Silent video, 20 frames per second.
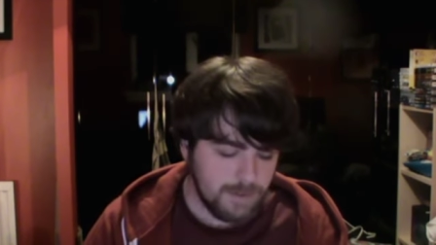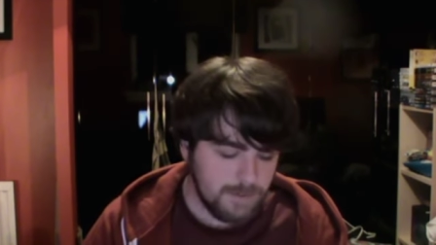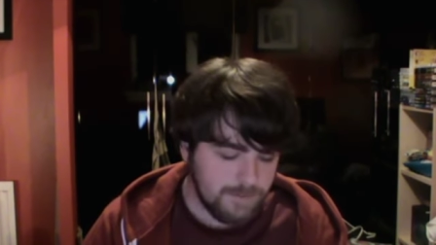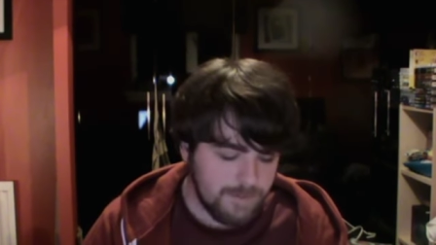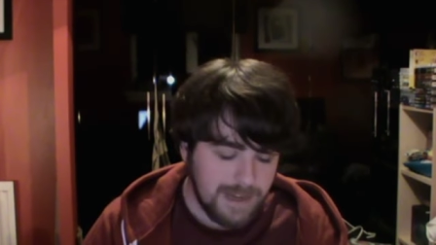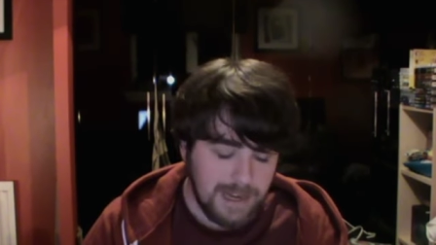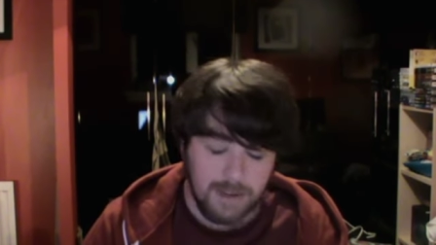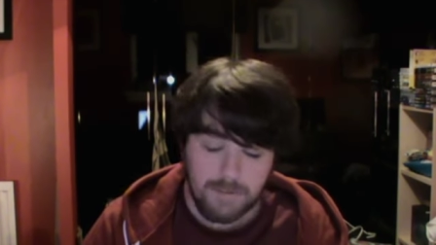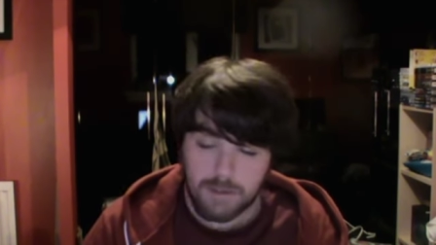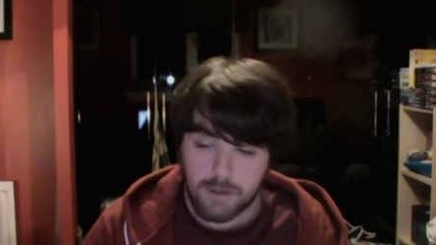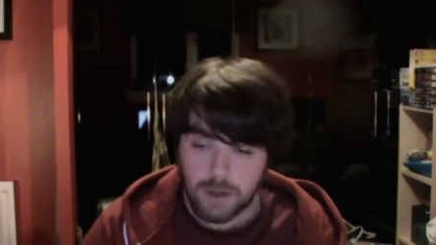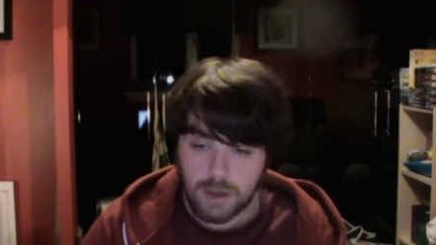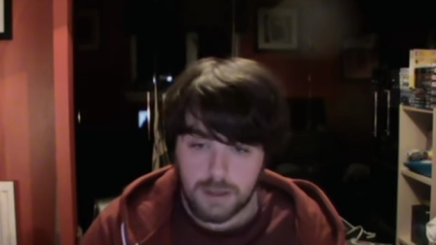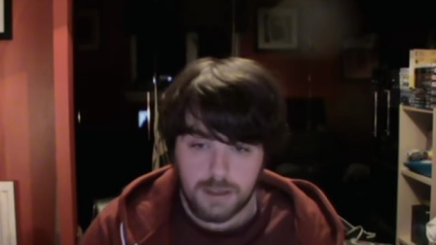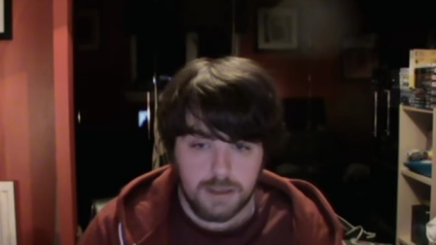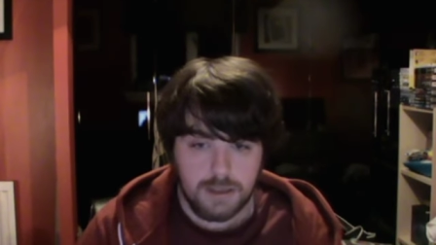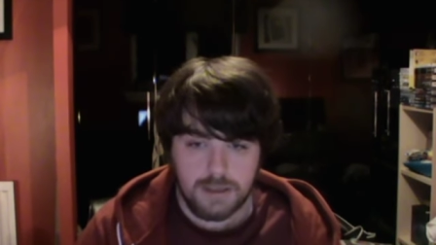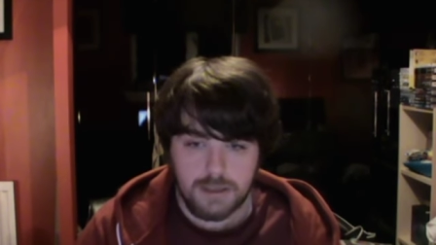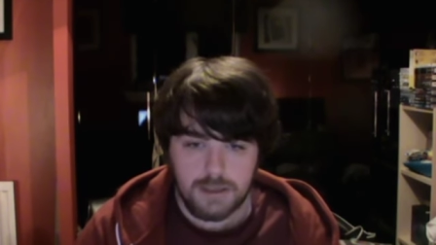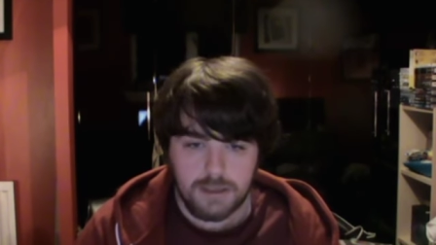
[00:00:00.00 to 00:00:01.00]

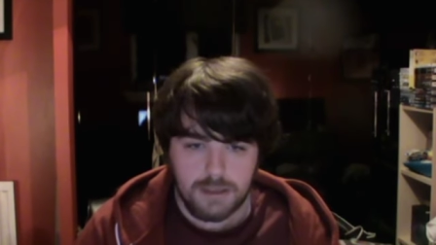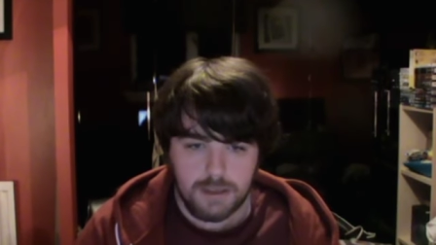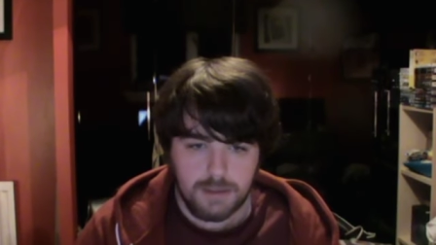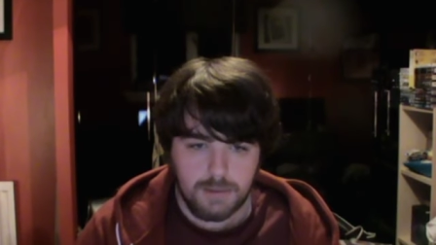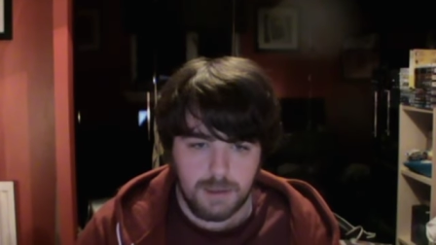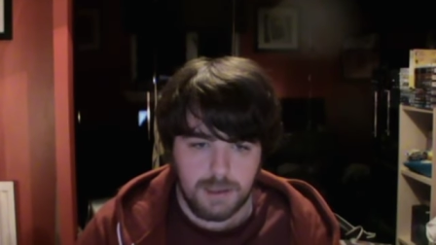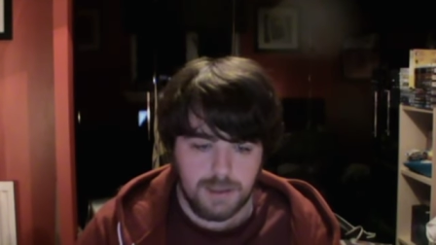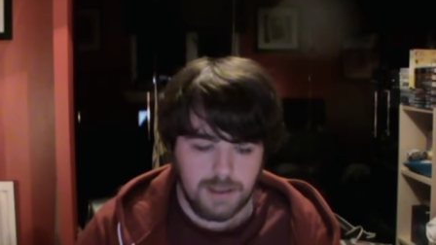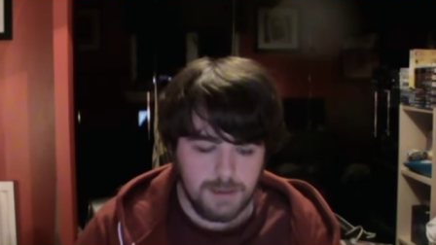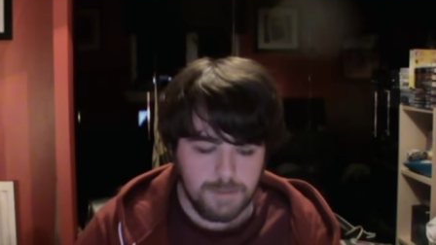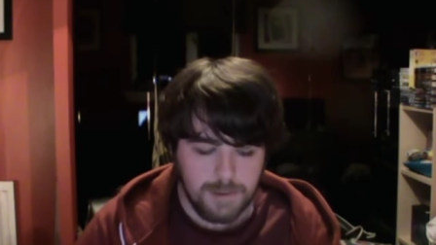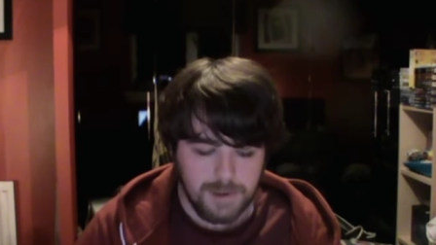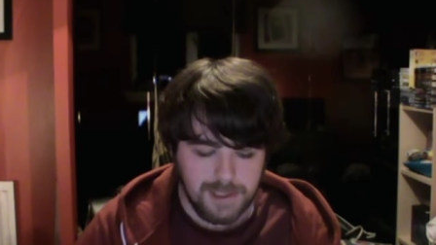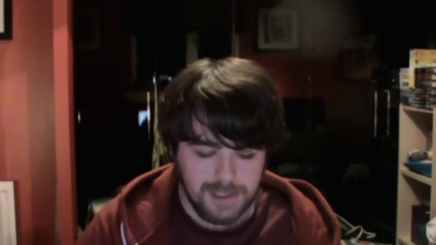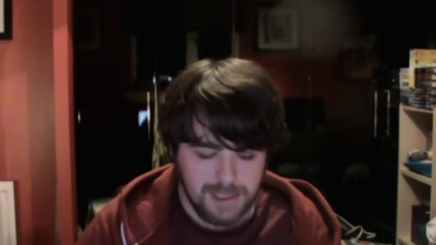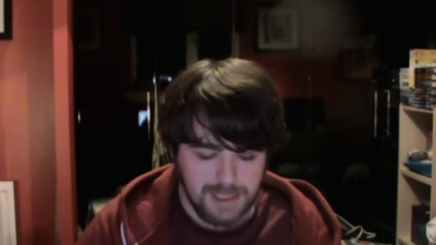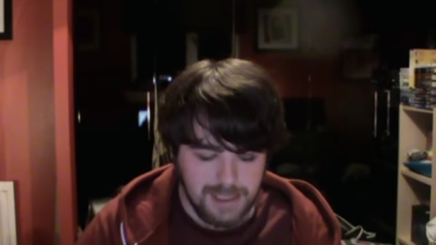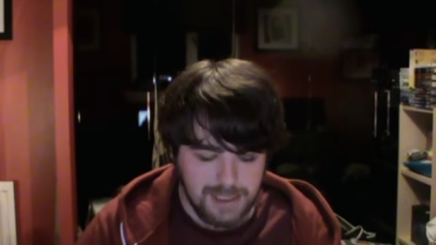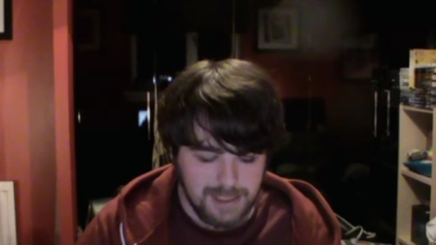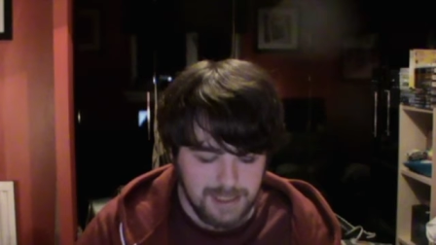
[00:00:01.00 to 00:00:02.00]
$5 or whatnot,
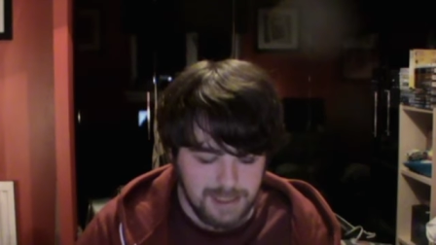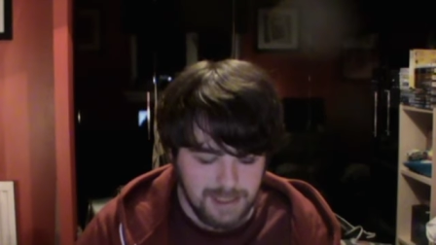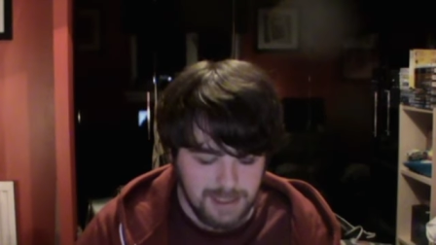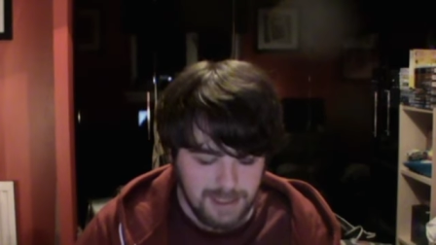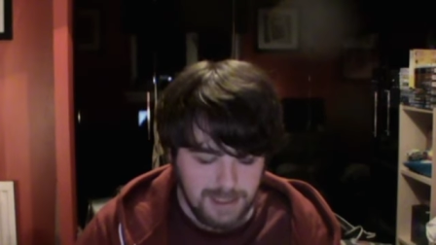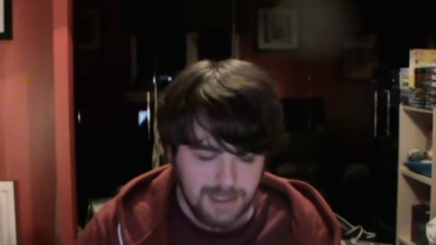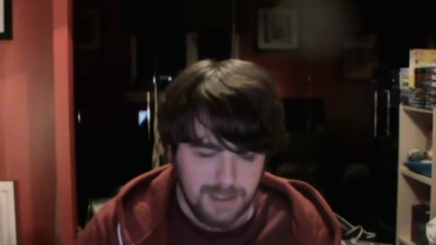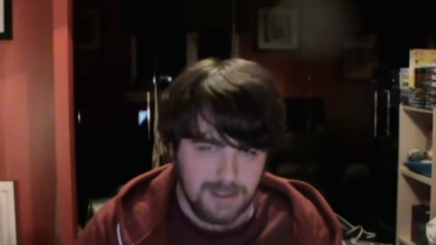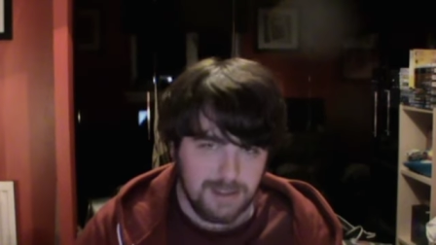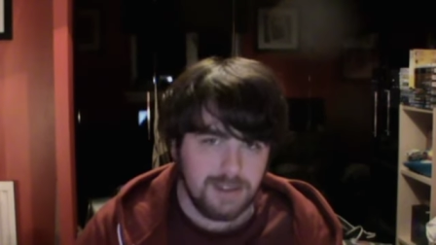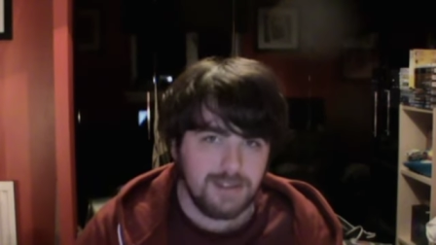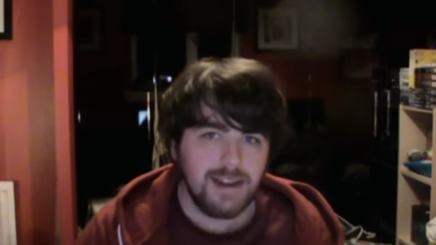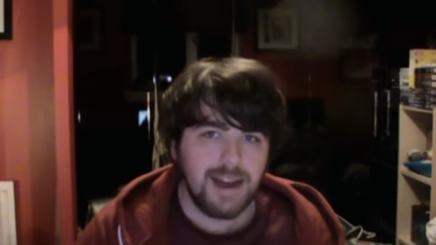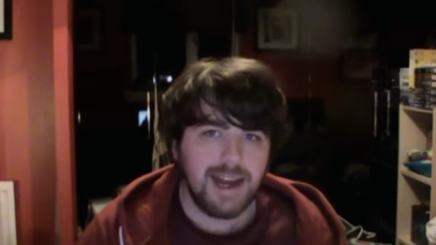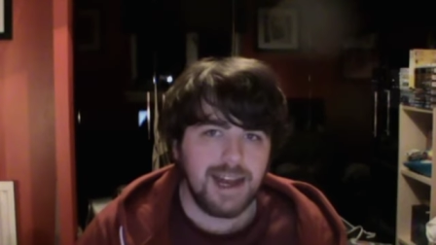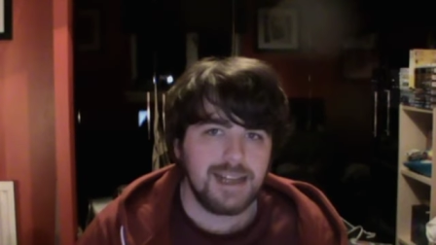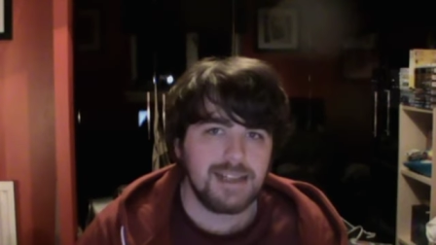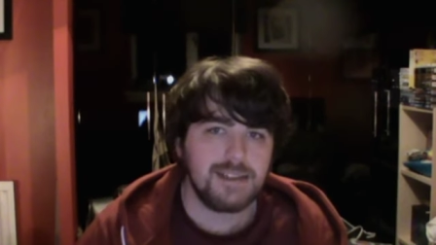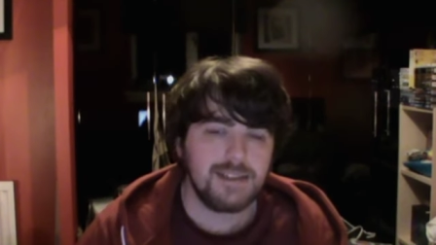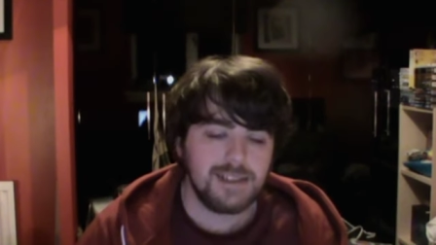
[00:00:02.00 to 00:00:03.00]
because
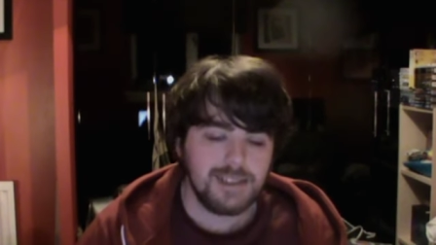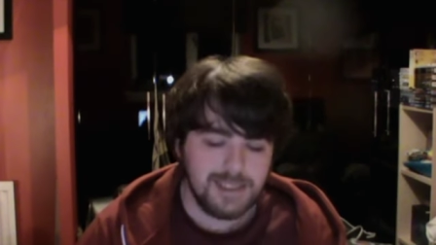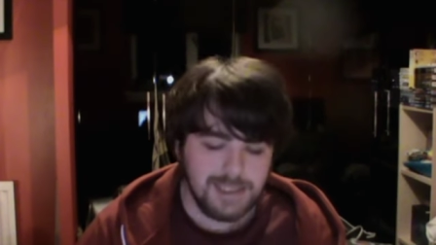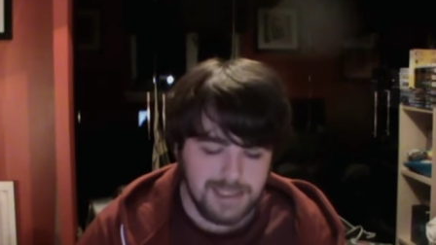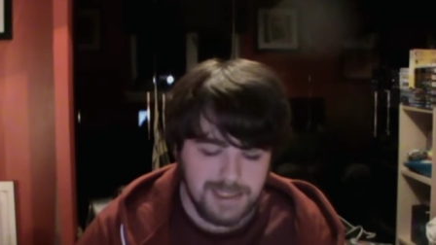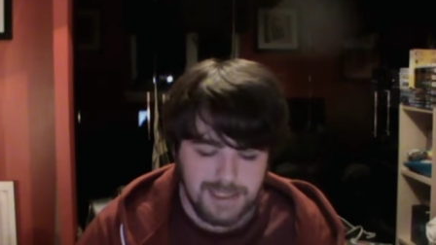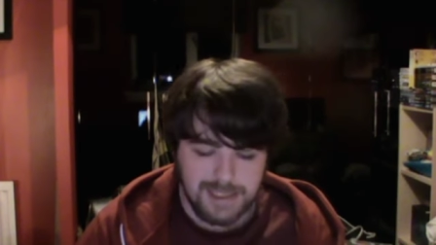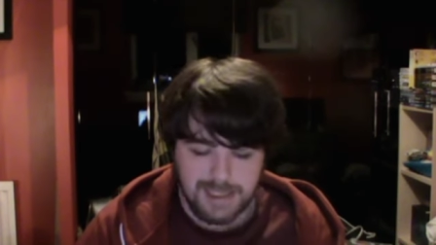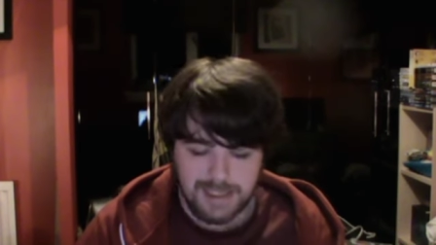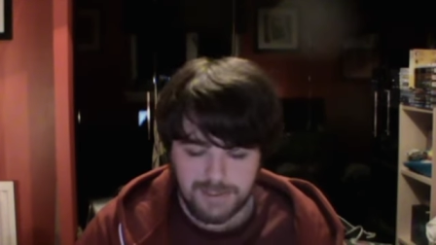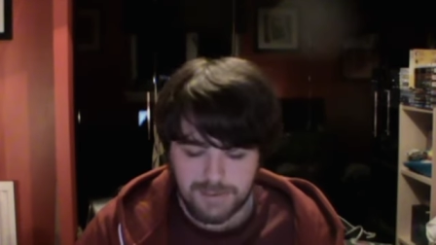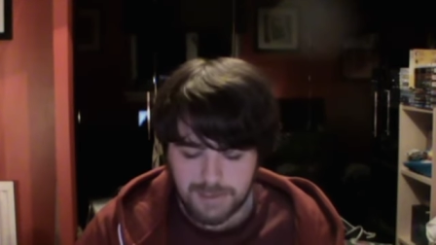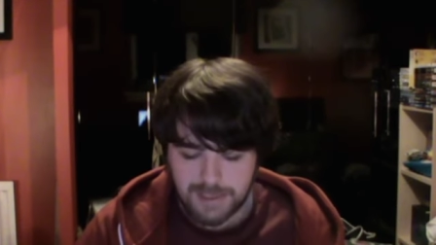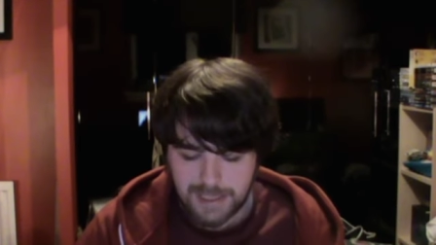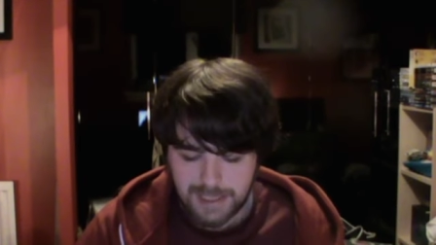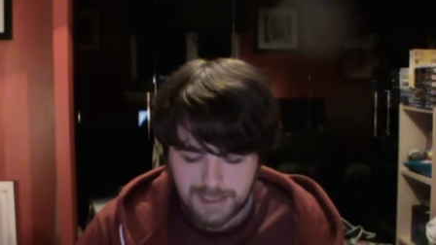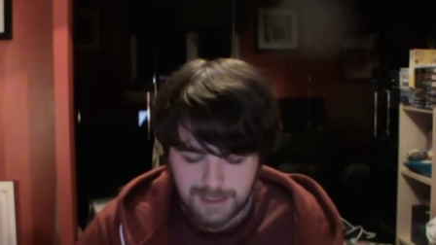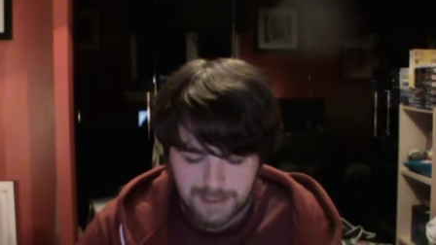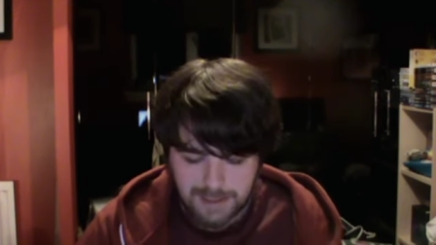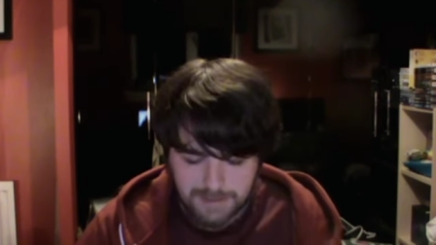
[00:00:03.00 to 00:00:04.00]
because this is kind of
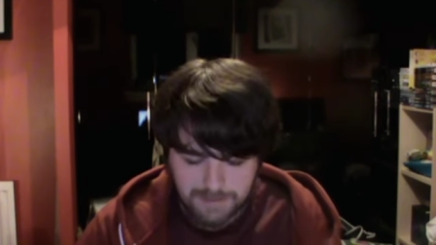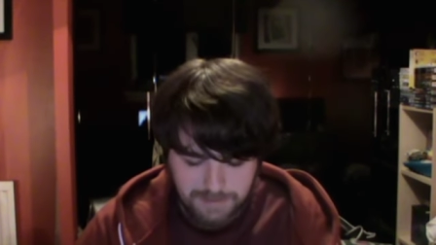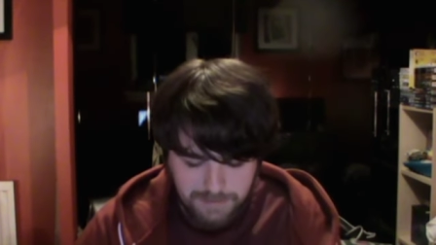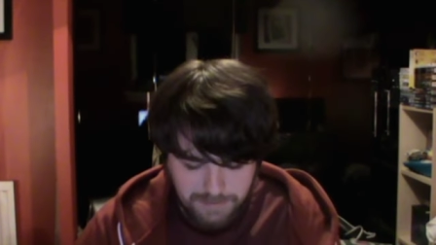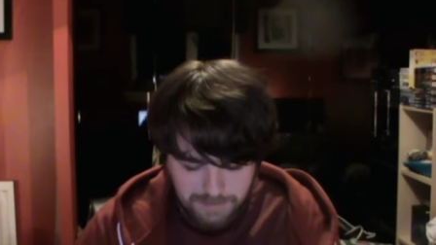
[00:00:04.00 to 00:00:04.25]
like,